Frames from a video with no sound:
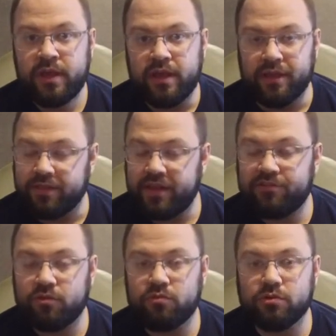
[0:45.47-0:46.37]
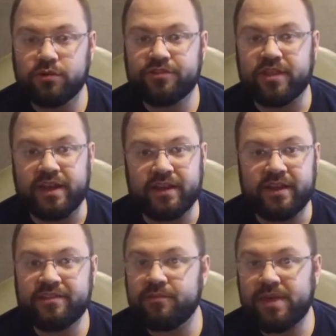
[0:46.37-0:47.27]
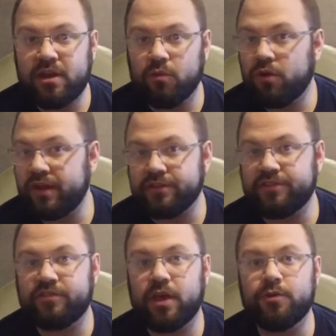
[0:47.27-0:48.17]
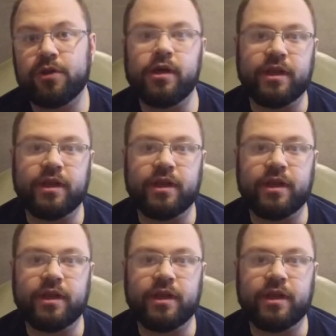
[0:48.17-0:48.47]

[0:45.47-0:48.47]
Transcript: And these are rules that it doesn't matter what else is going on.